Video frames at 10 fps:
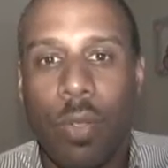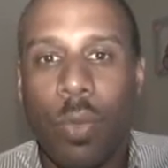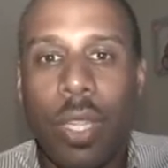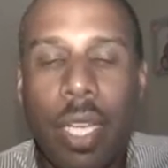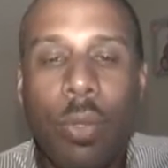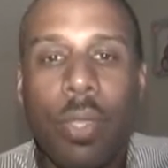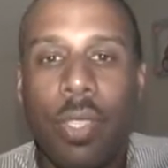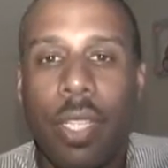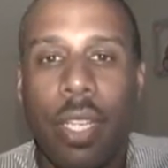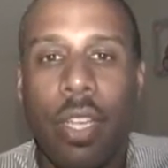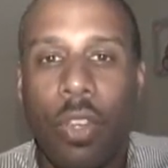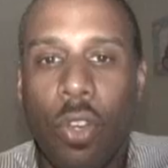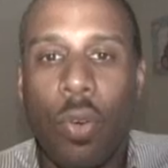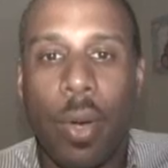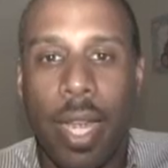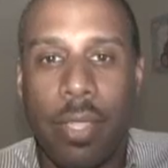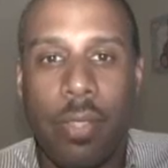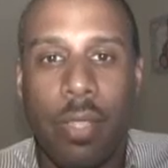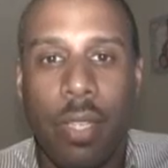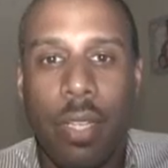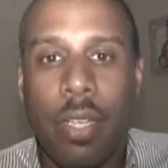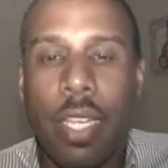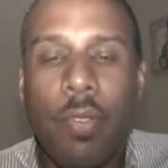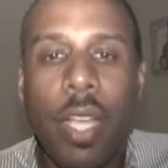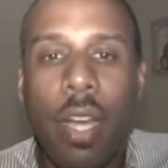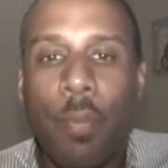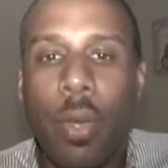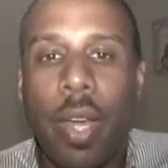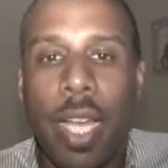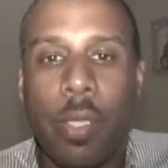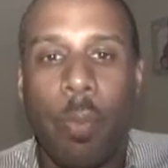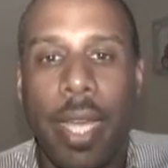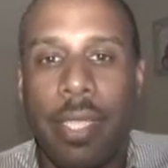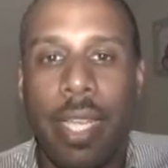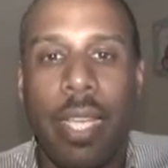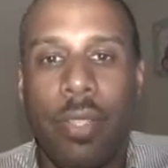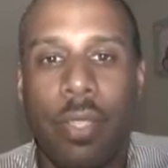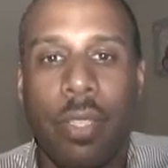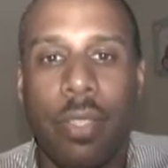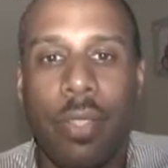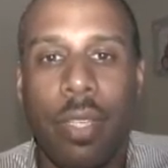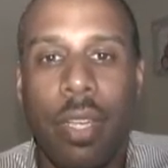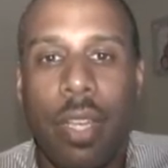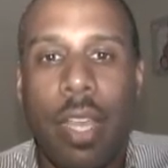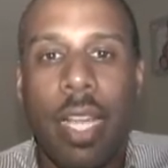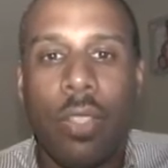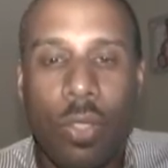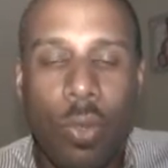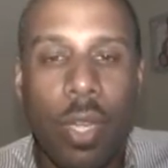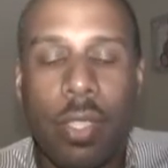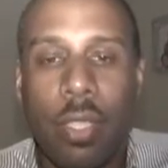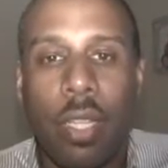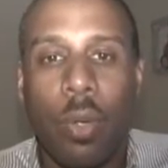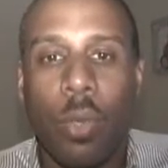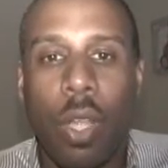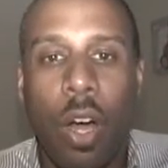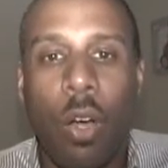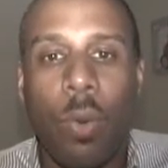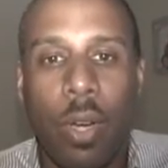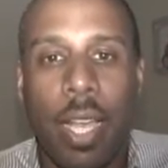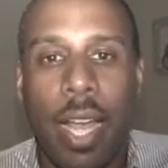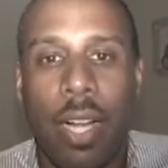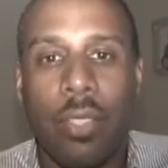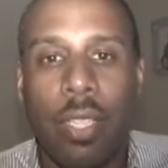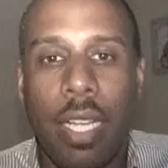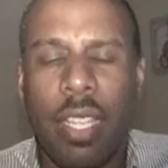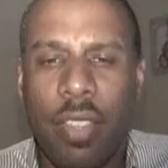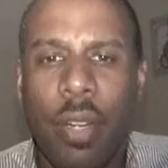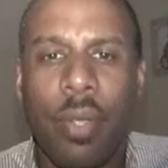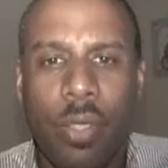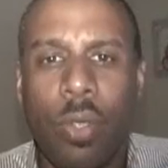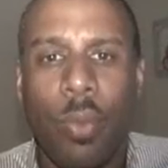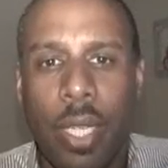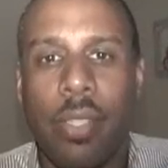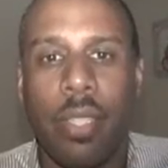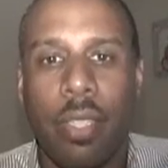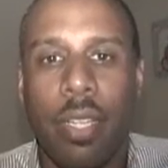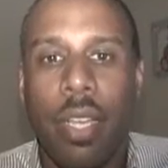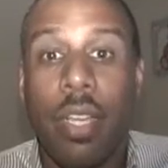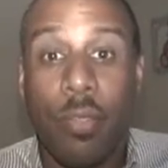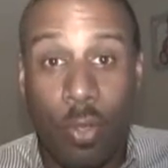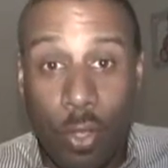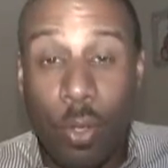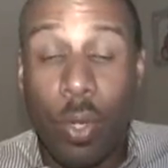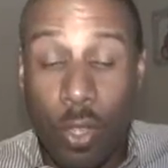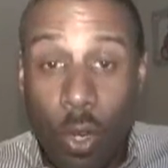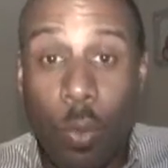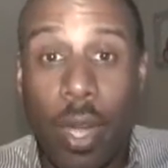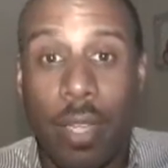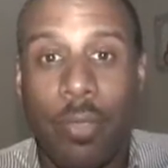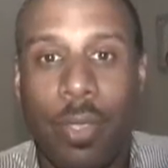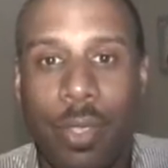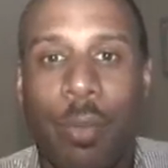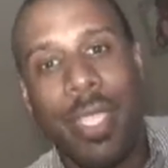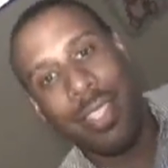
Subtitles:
relinquishing your rights, giving up your expectations, and just trusting that it will all work out and that there is a reason for you and your wife to be